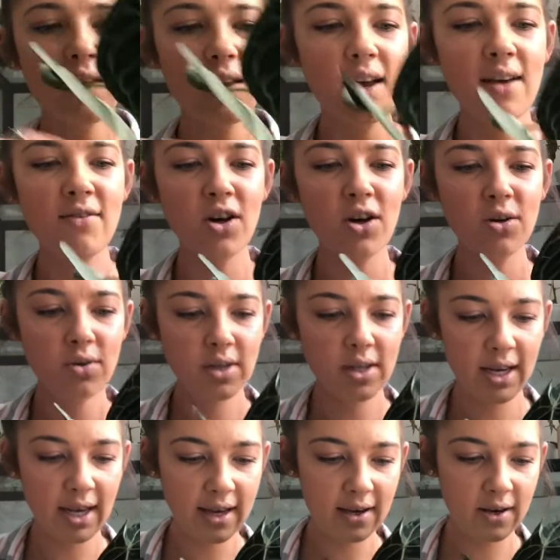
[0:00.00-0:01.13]
I've got all the
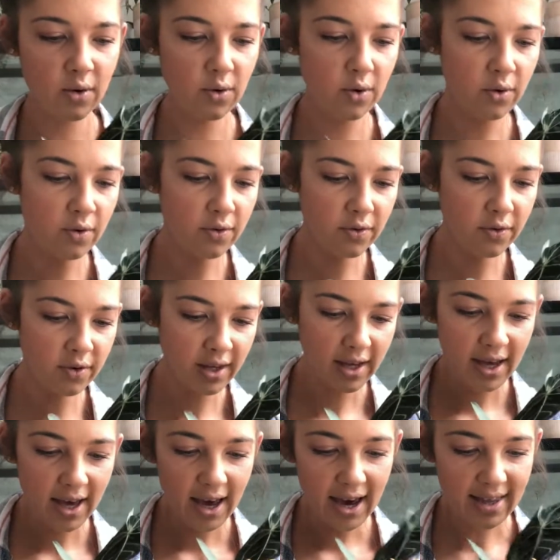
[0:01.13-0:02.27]
leca off,
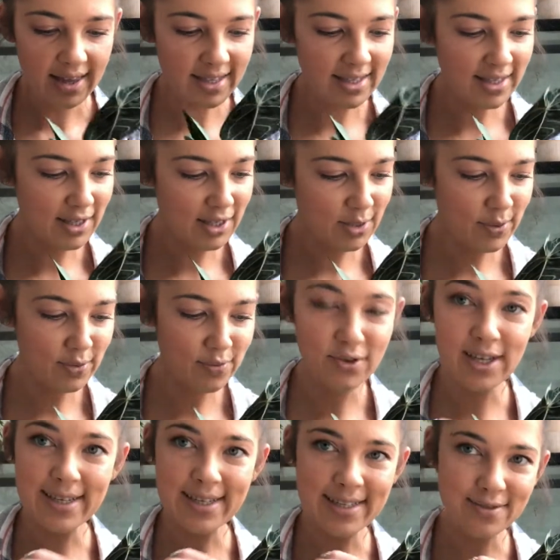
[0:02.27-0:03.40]
and this is going to be
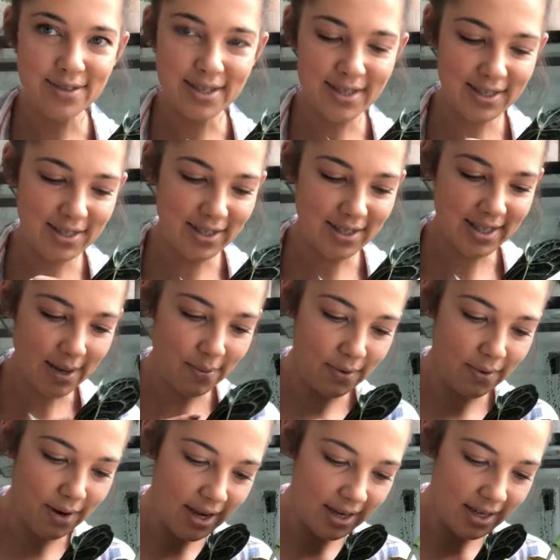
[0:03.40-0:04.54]
really difficult to
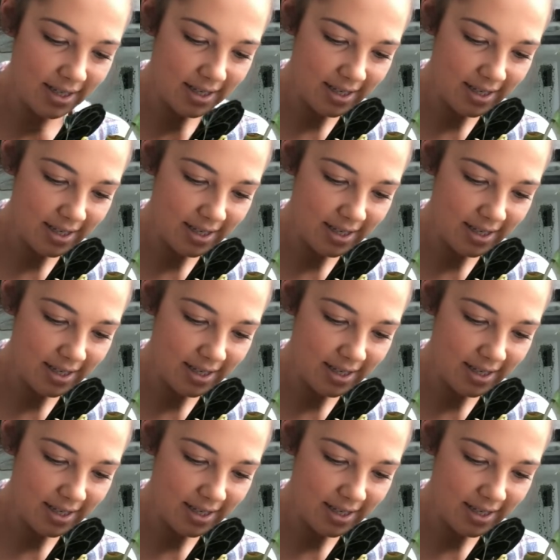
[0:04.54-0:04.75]
separate.